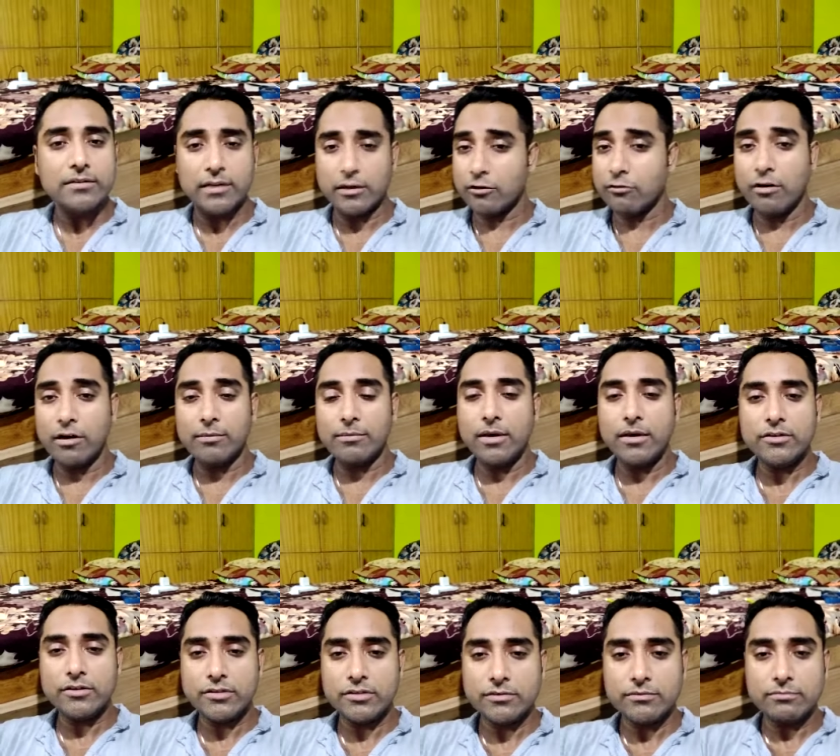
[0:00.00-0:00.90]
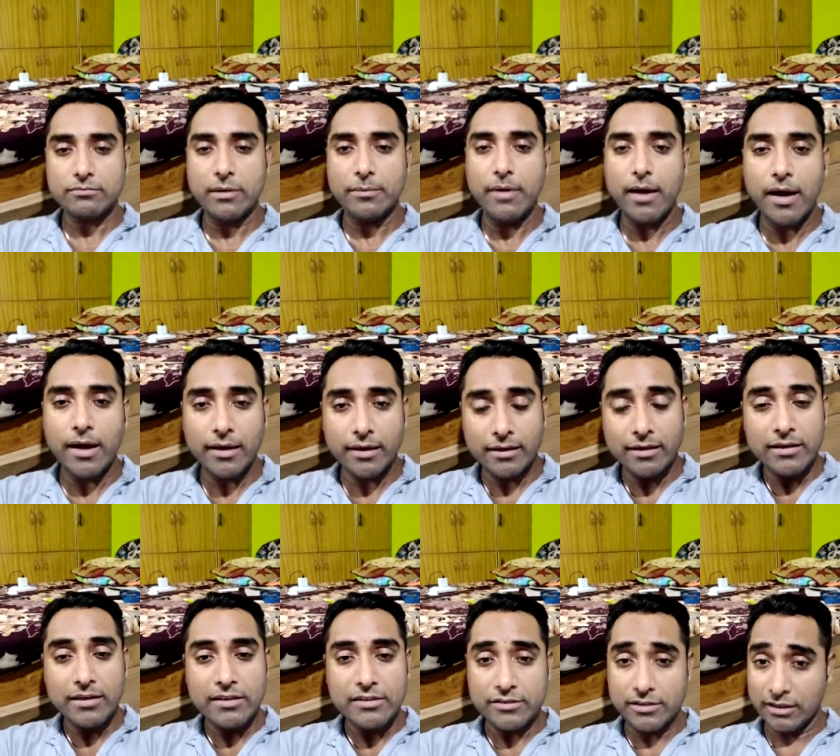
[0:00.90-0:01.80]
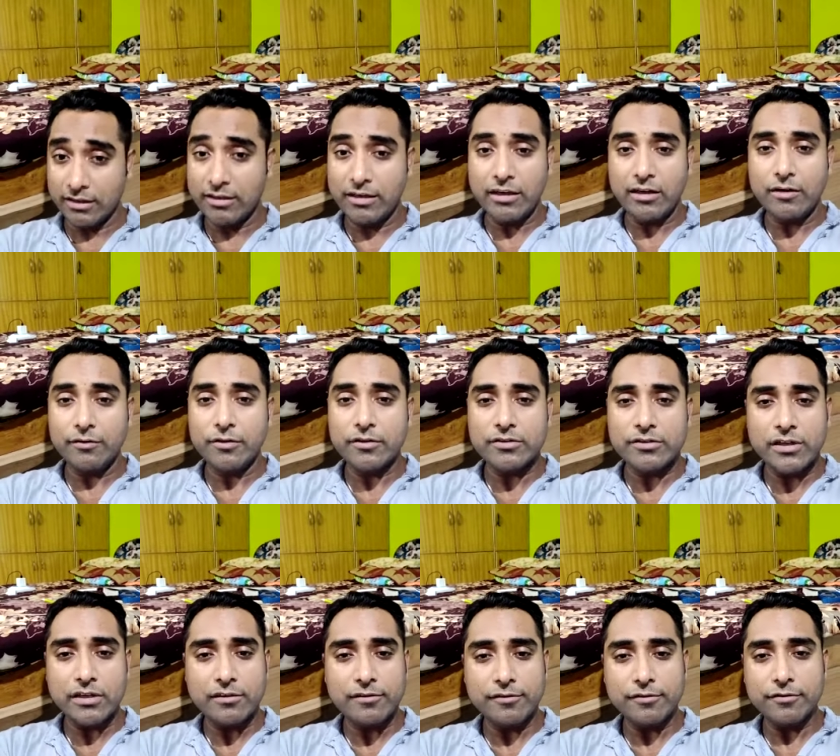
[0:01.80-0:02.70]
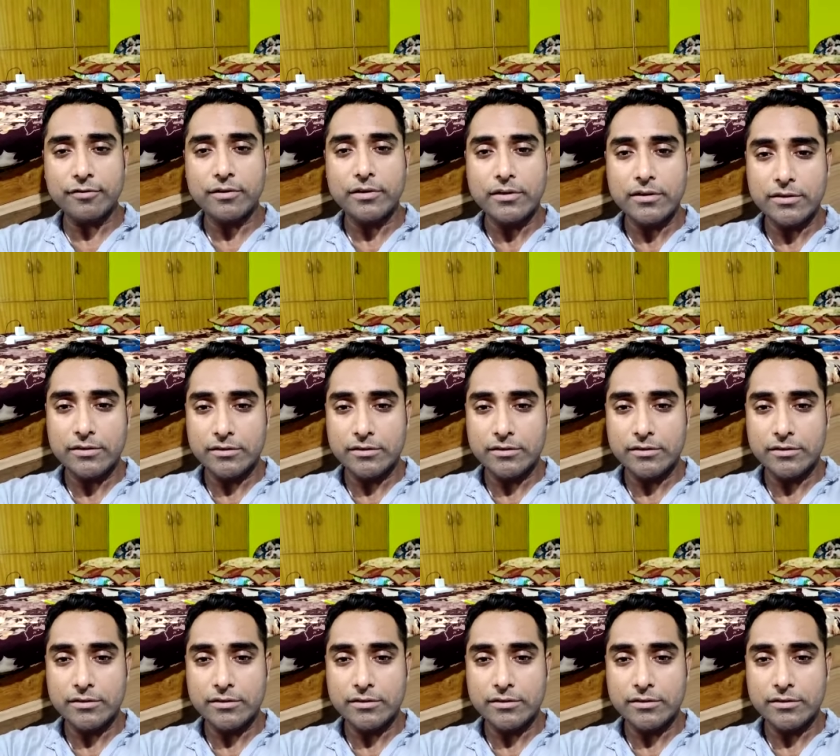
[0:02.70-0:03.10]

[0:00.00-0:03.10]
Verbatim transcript: Thank you very much. Bye bye. Take care of yourselves.